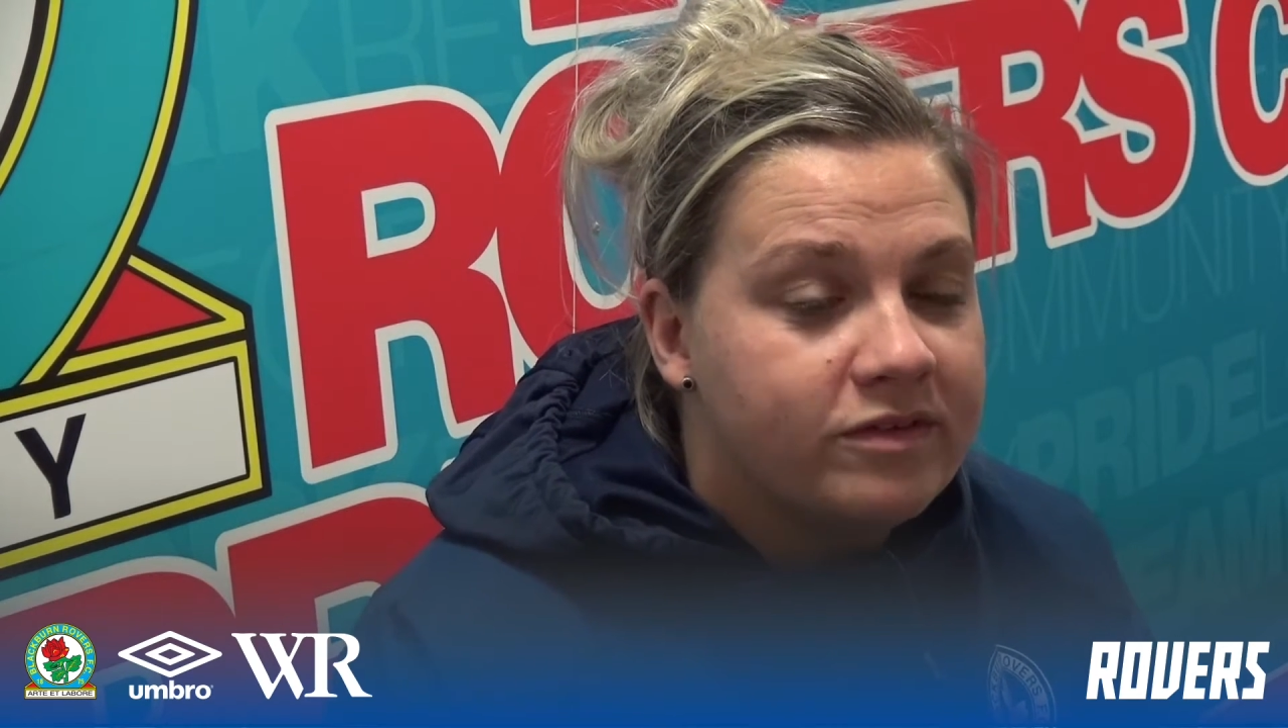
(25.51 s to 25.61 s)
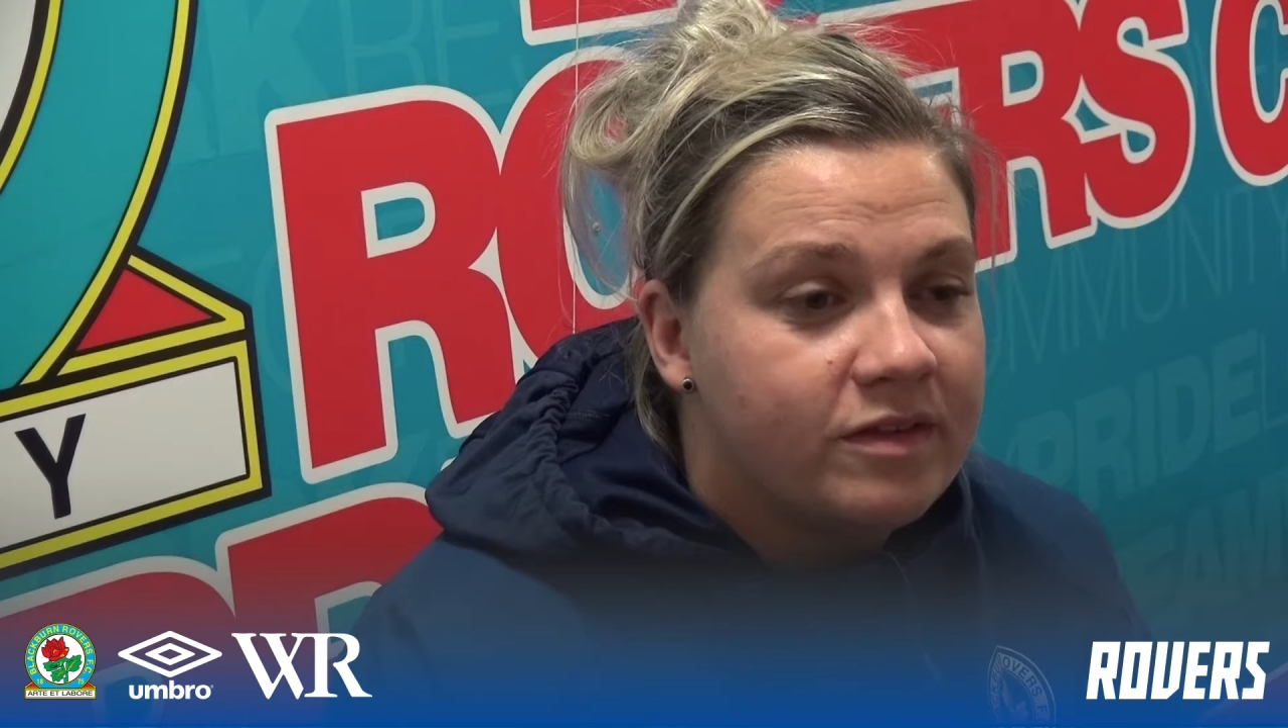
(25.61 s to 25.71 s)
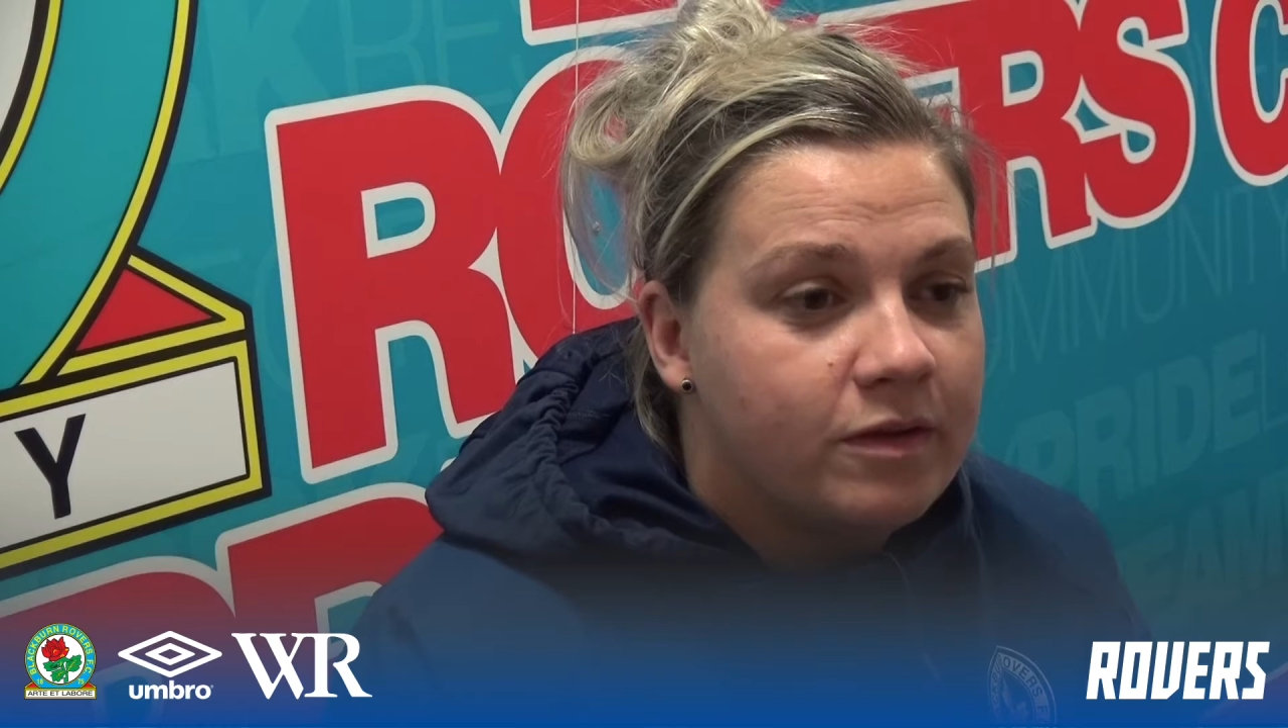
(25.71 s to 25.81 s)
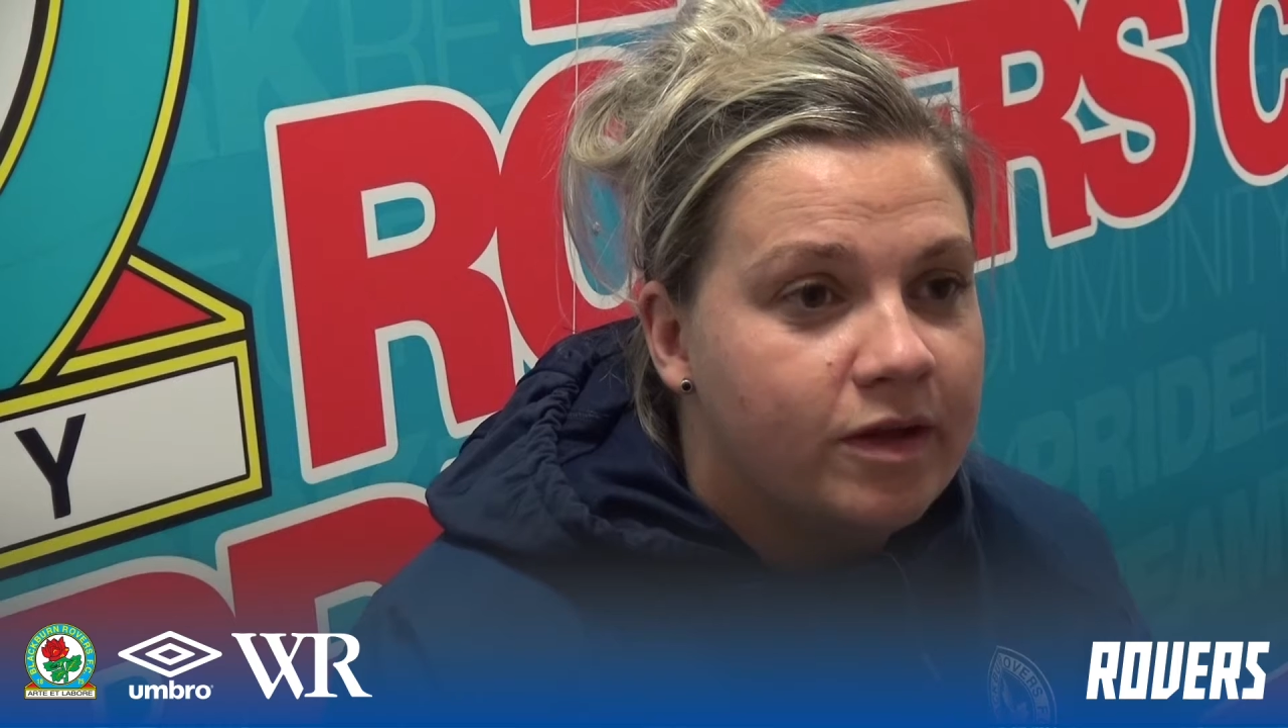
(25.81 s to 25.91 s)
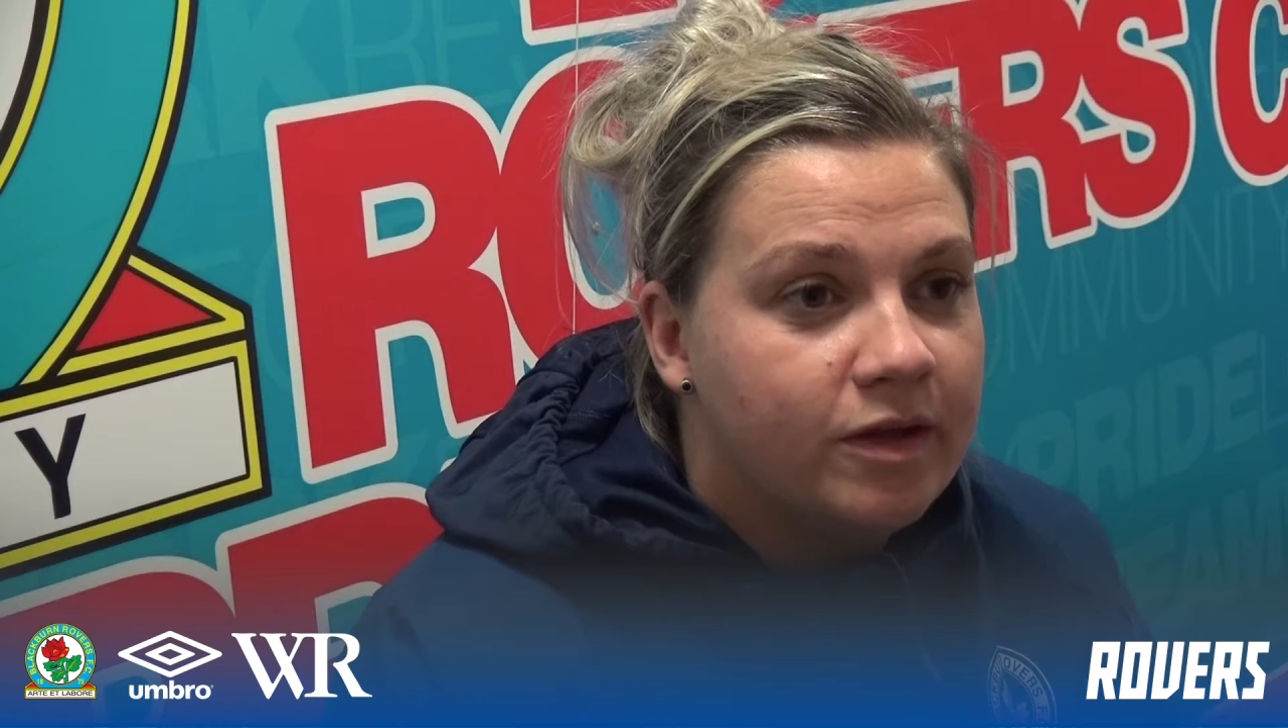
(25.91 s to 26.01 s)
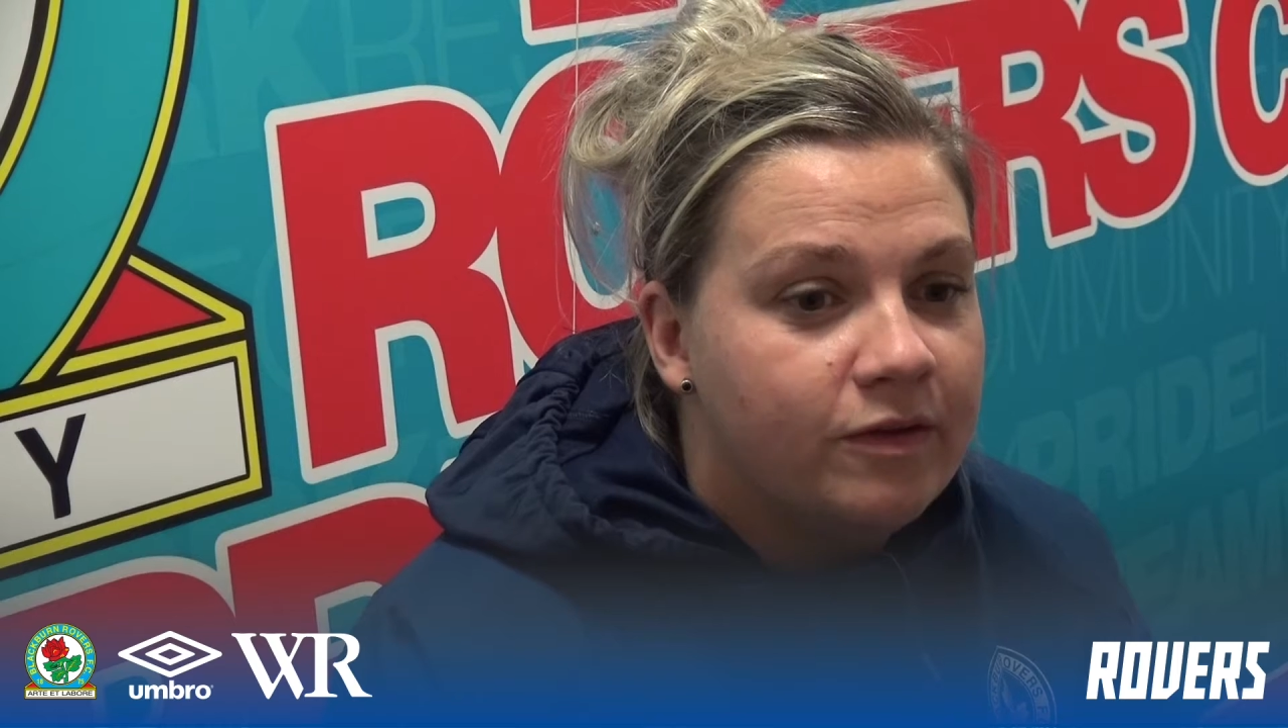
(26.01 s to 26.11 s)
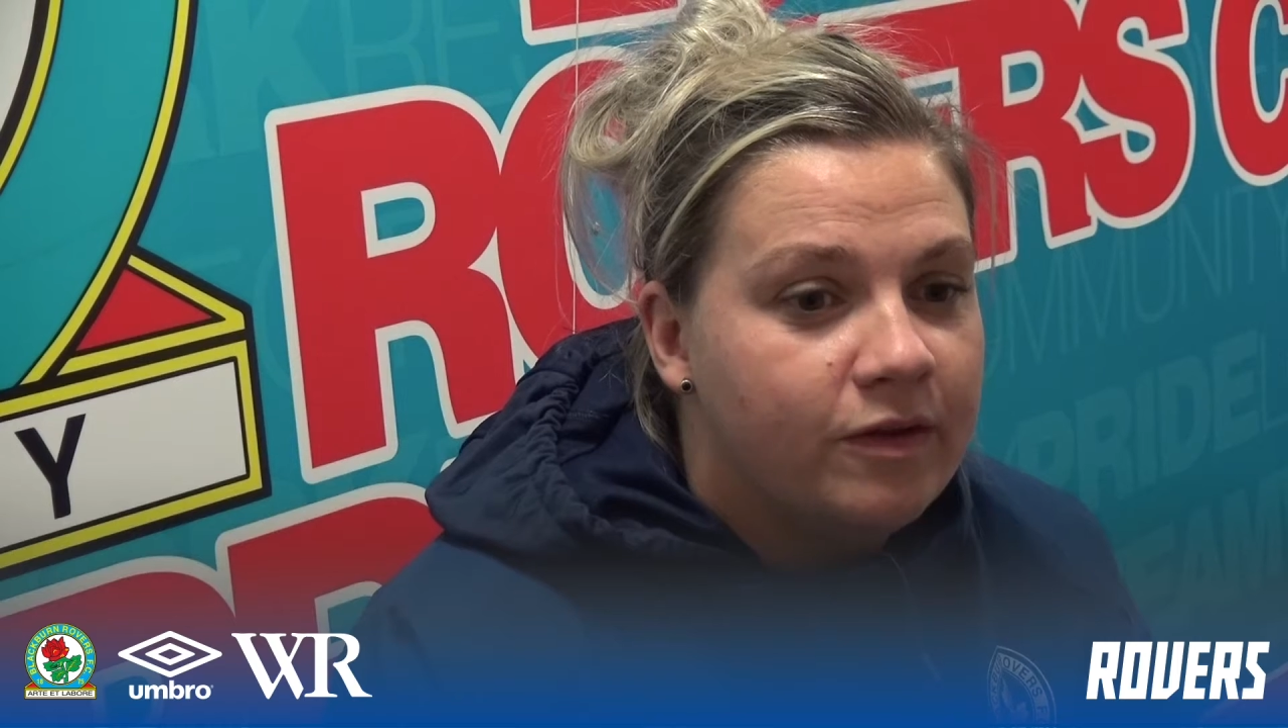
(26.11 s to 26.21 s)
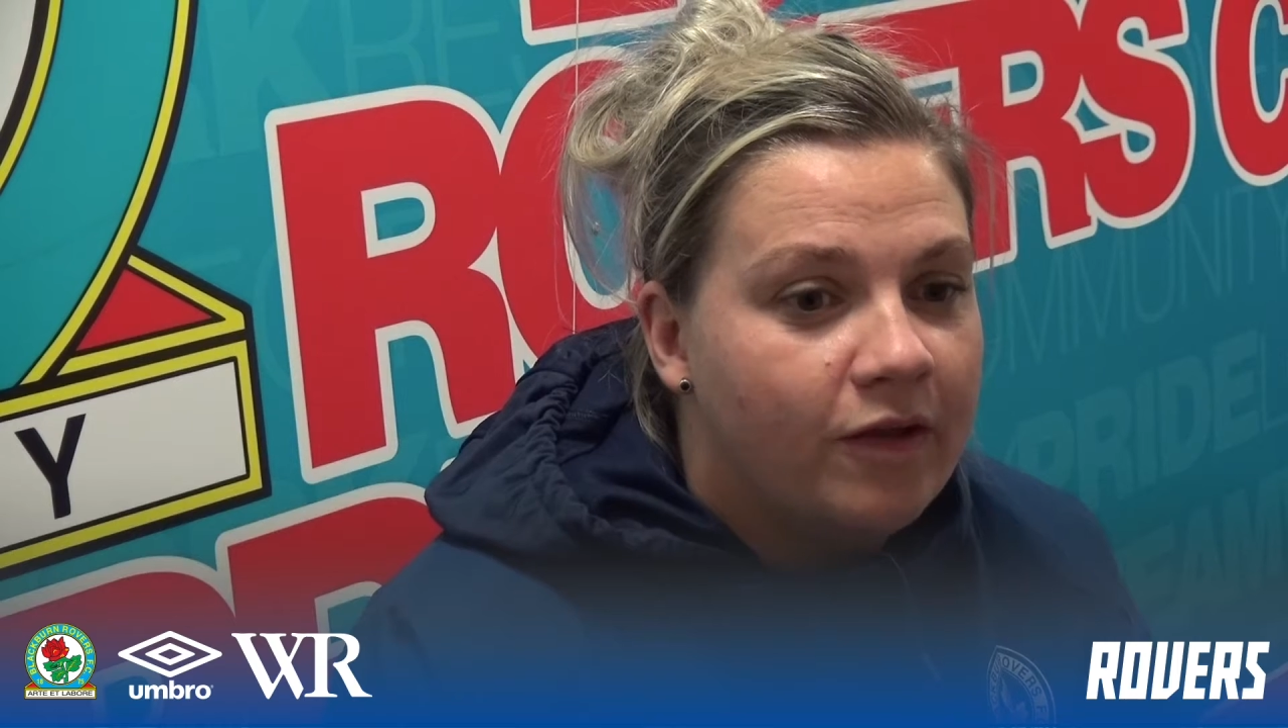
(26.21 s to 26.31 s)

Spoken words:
the